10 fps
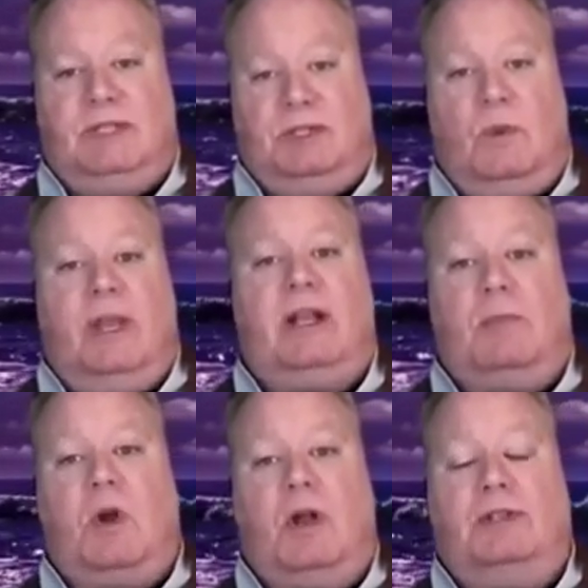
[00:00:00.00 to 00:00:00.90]
It's a
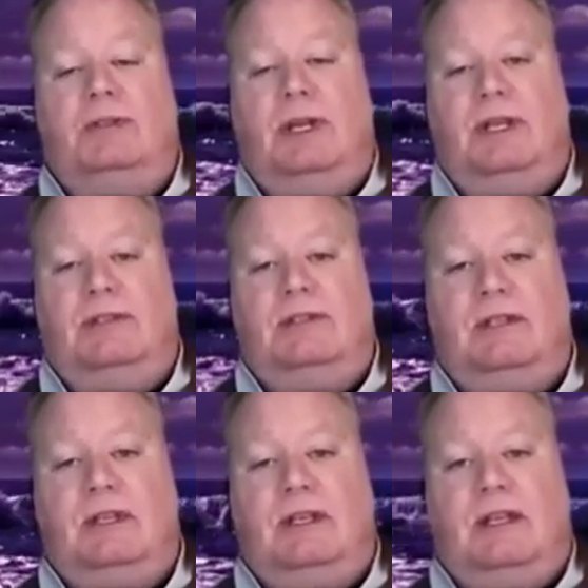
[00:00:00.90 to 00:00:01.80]
wake-up call to us.
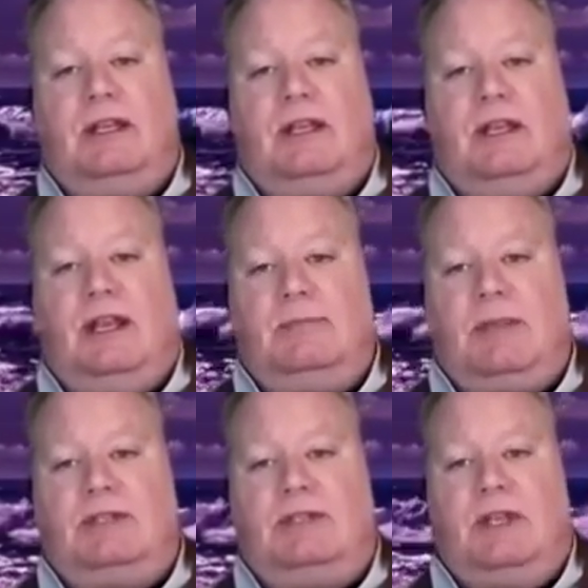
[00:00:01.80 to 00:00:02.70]
As
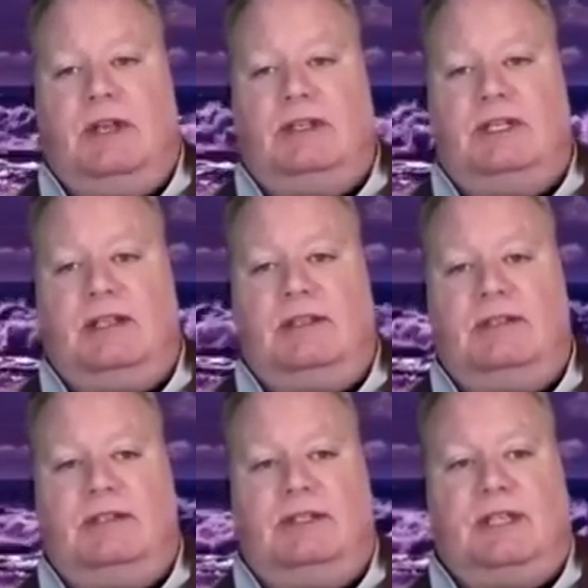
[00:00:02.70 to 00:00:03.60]
Master Song San
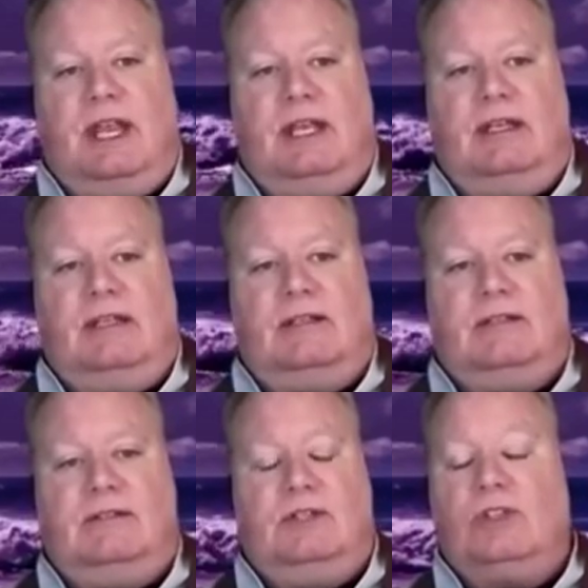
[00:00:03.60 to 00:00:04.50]
used to say,
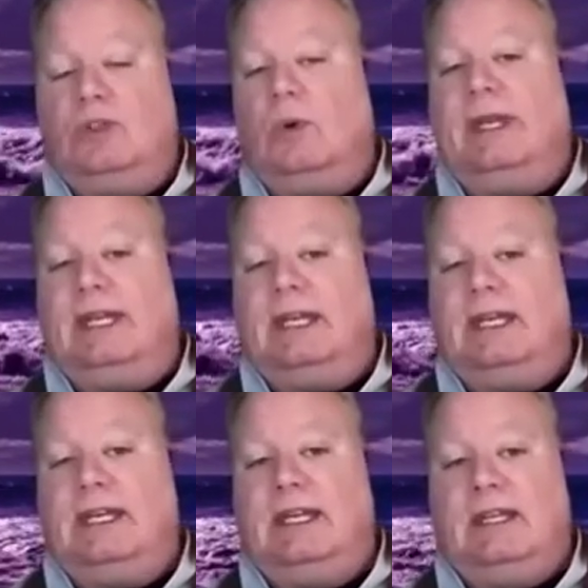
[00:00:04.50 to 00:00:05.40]
just do it.
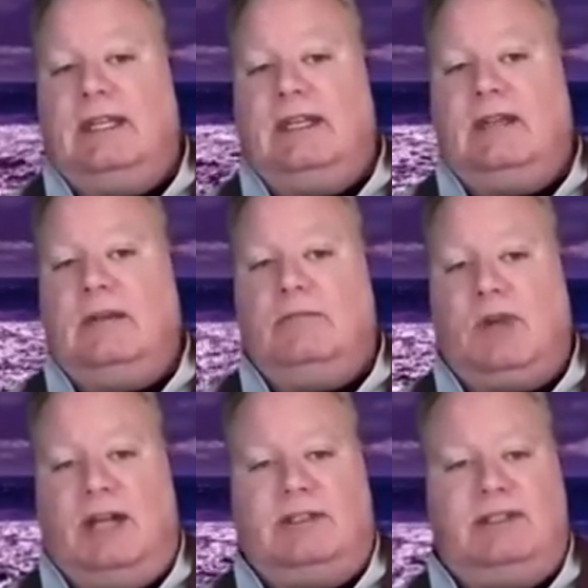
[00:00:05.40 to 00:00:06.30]

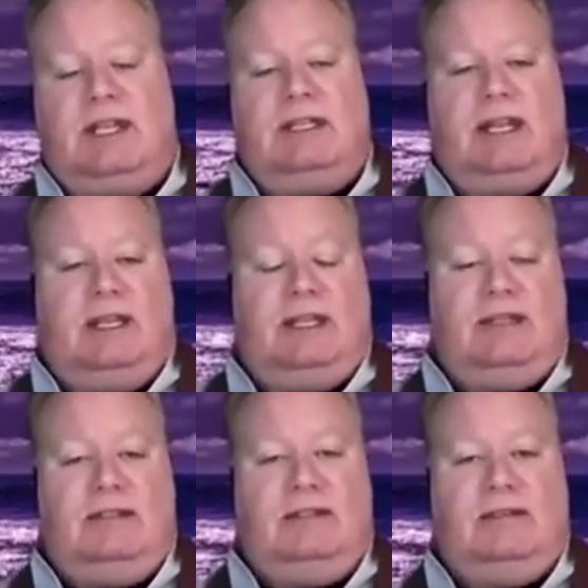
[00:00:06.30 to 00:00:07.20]
Practice Zen
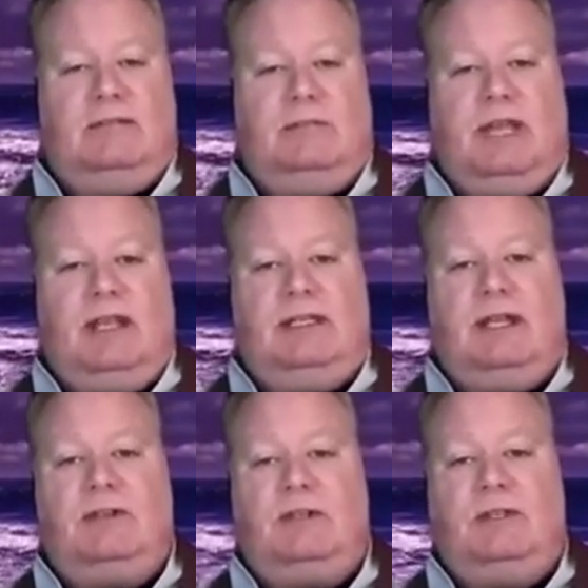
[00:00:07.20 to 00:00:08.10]
daily. Pay
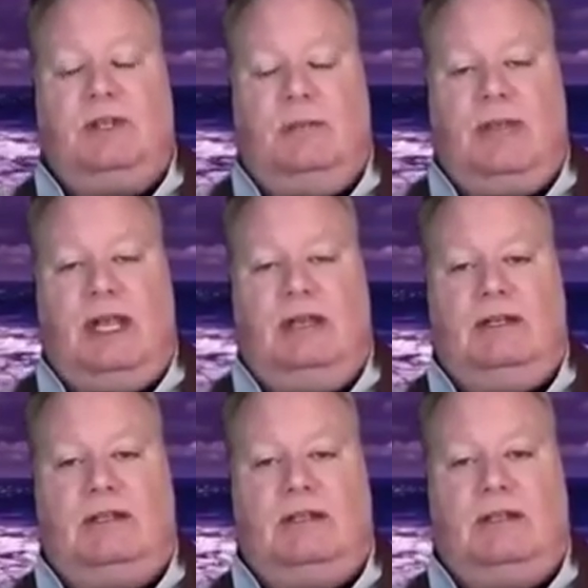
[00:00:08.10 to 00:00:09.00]
attention to your
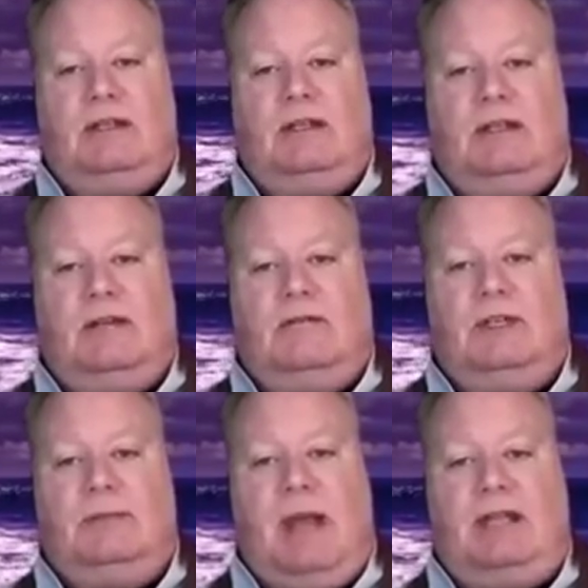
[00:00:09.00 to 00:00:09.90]
mind.
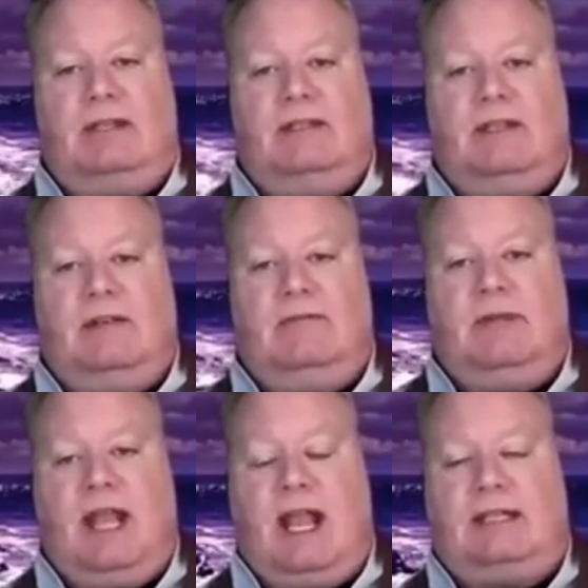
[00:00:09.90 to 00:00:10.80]
Respond instead of
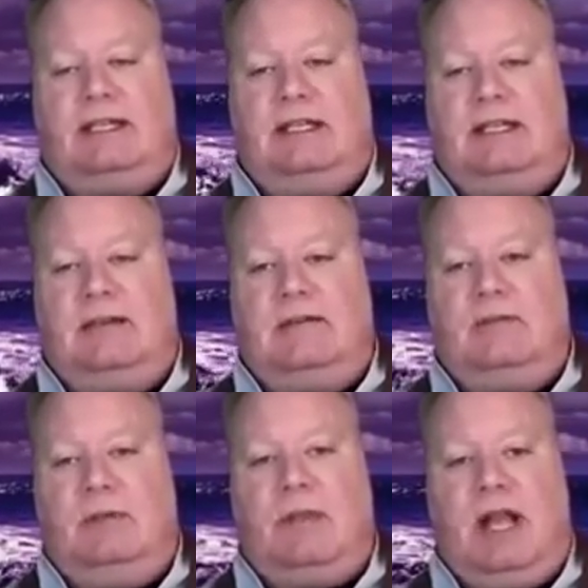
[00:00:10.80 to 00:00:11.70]
reacting
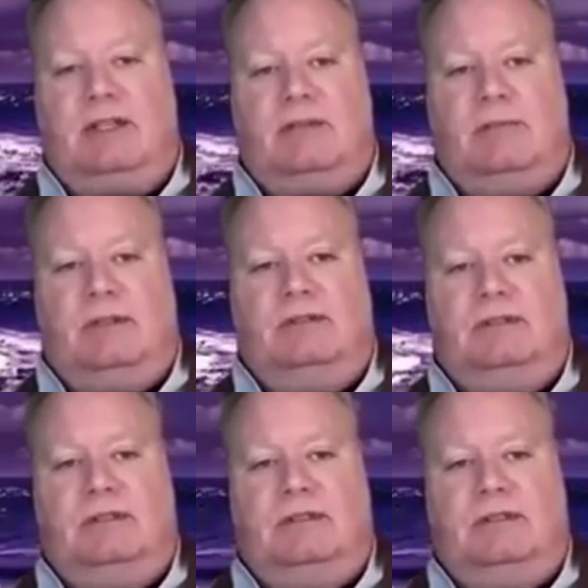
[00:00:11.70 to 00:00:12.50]
when possible.